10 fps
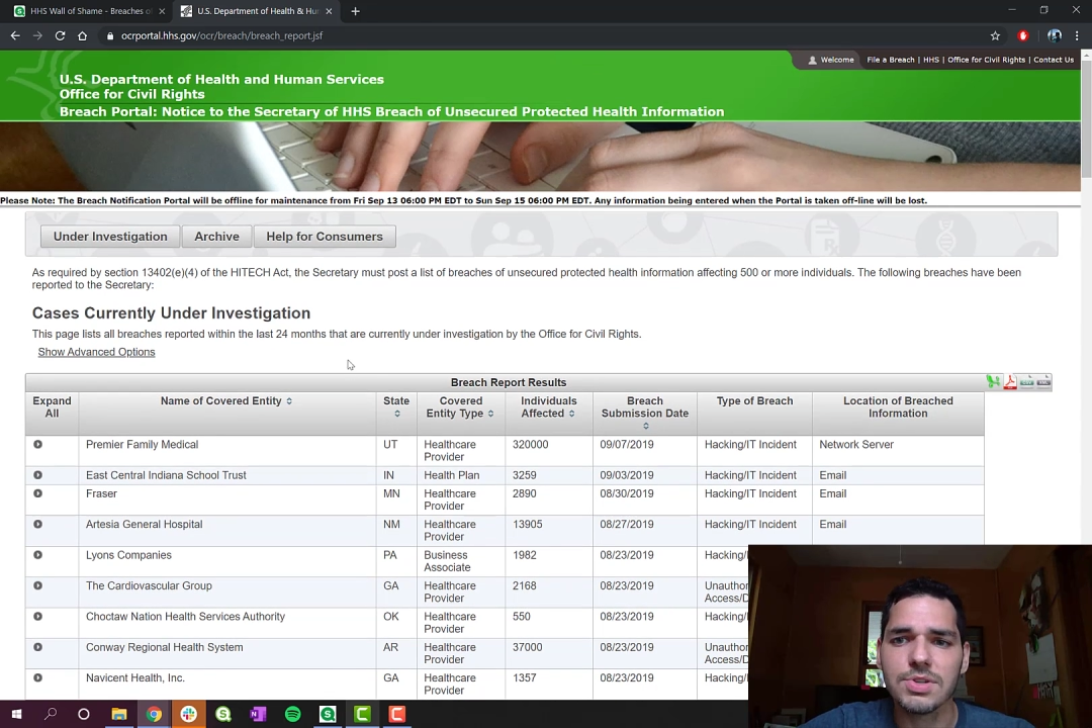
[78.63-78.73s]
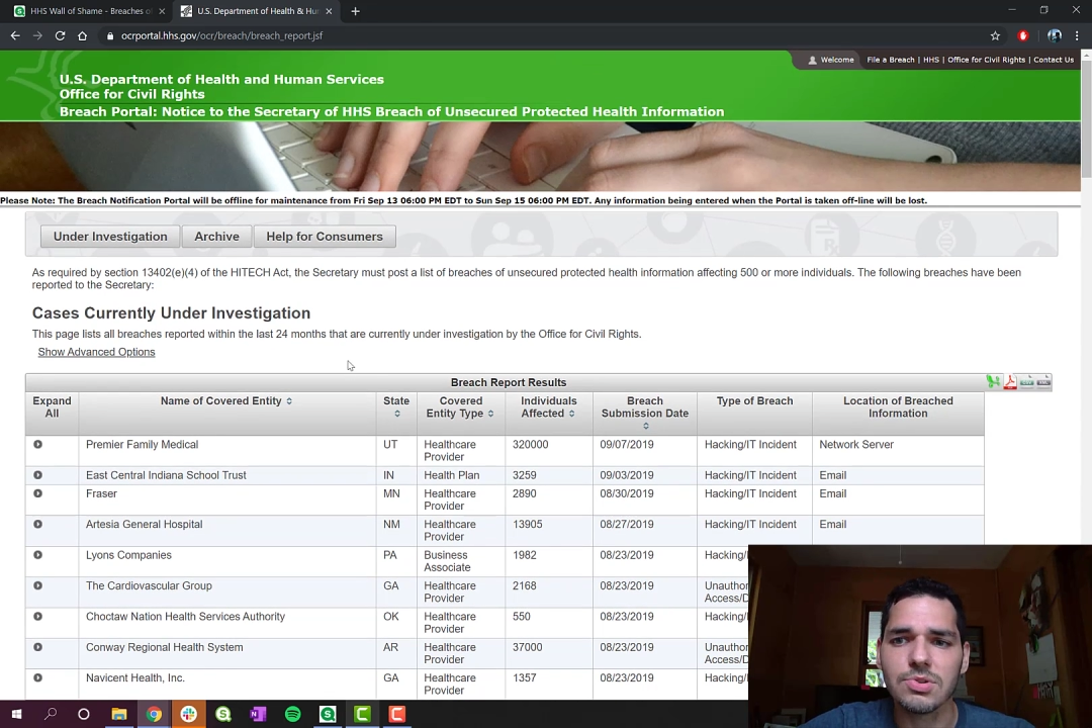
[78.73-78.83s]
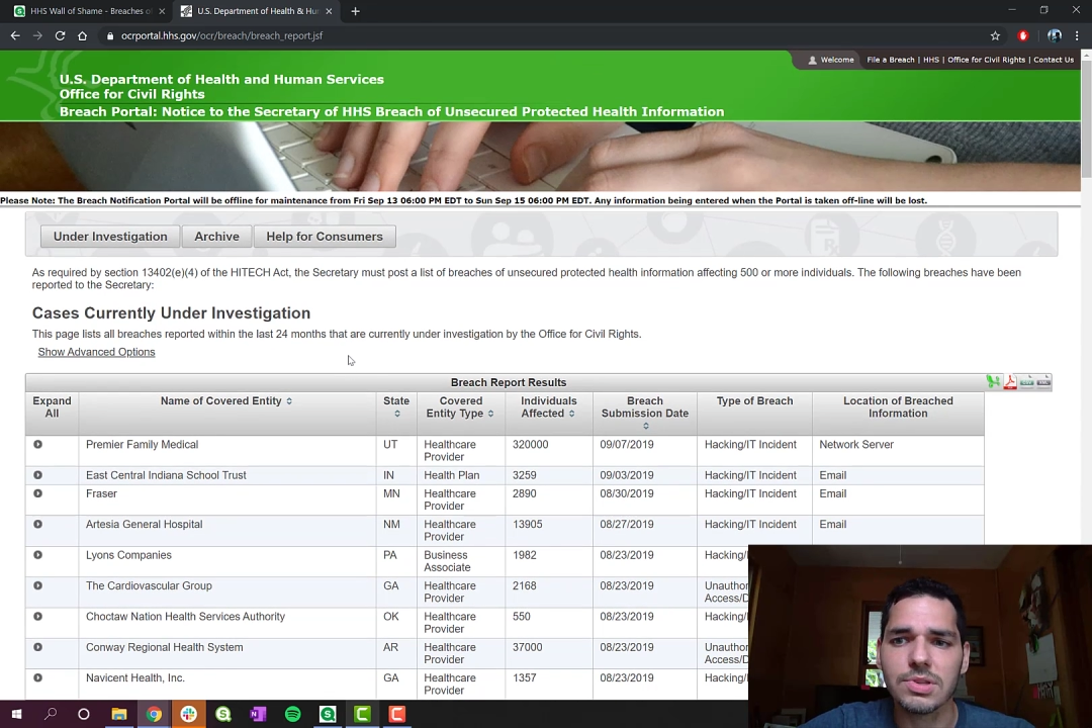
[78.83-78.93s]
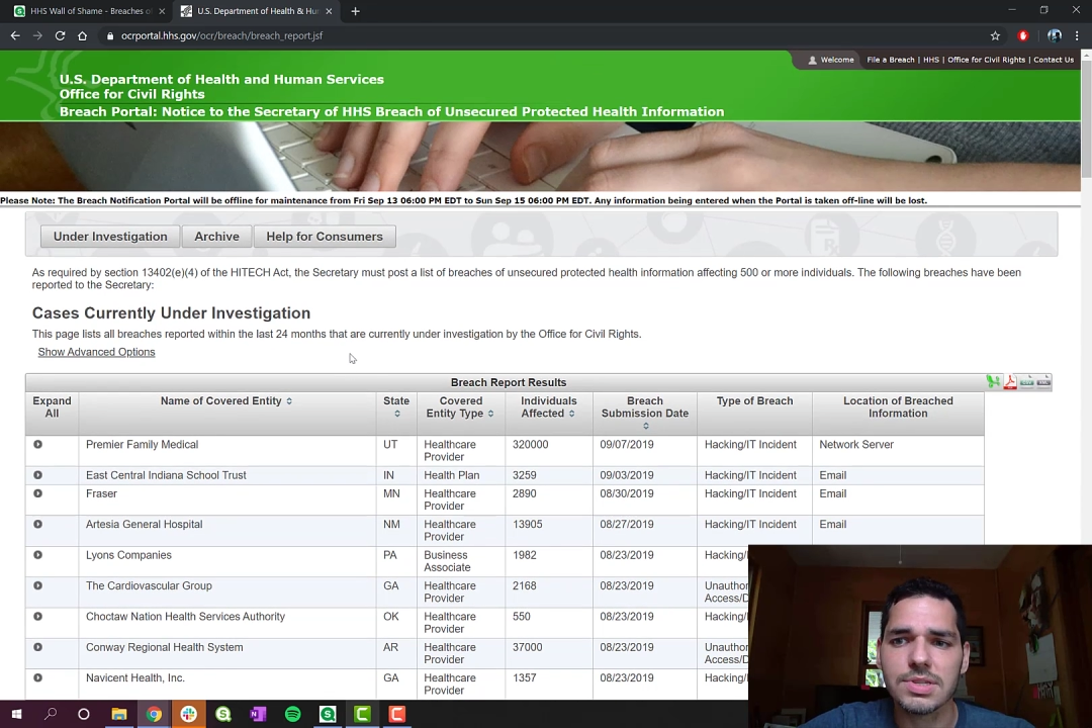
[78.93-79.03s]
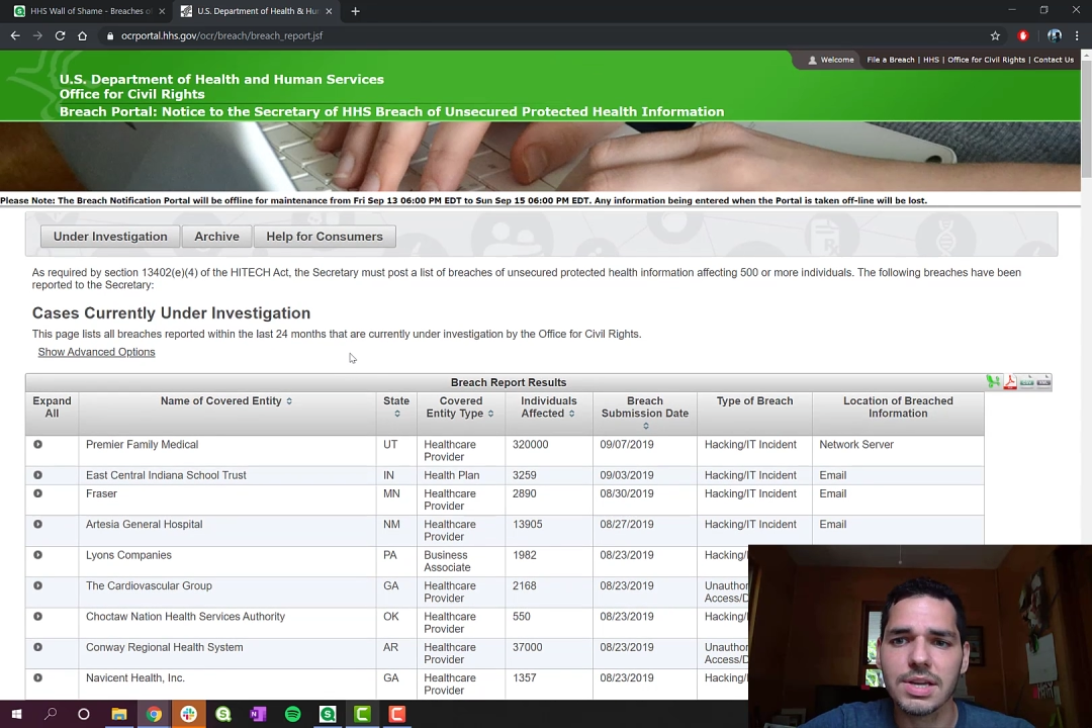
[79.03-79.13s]

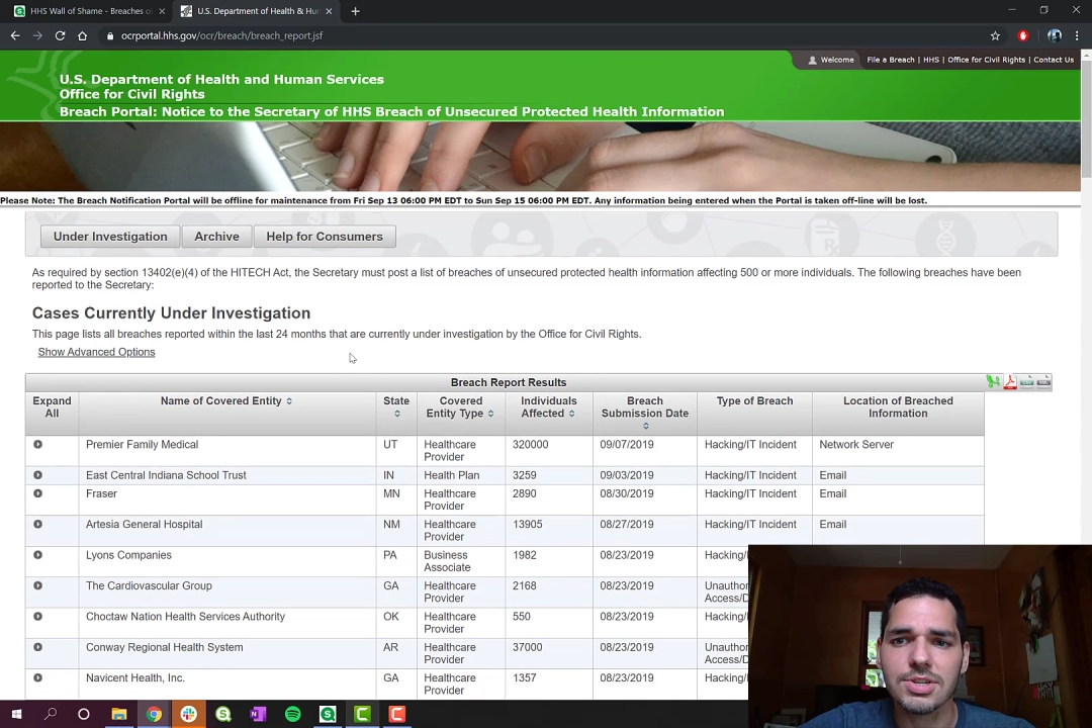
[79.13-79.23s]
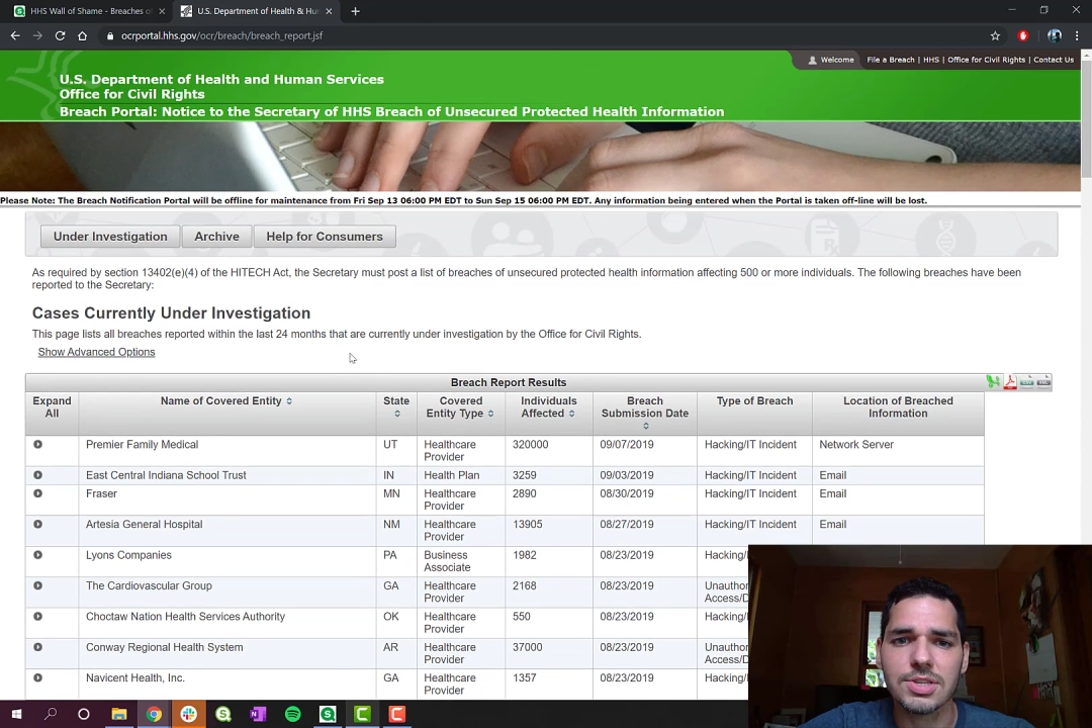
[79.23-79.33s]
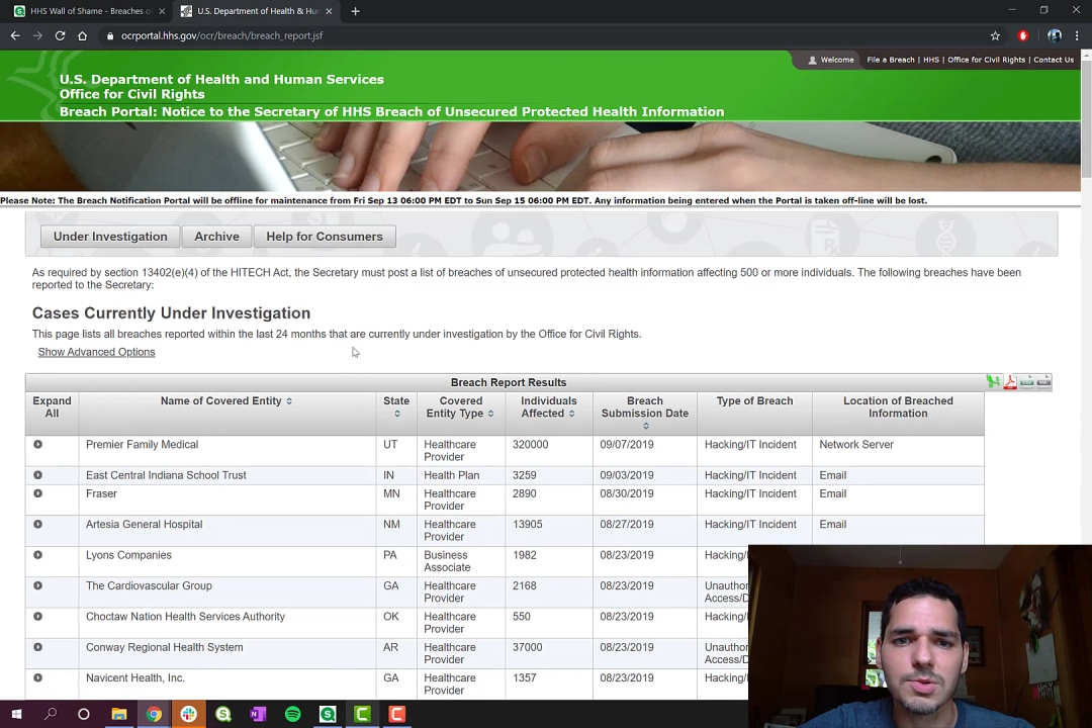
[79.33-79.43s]
visualizations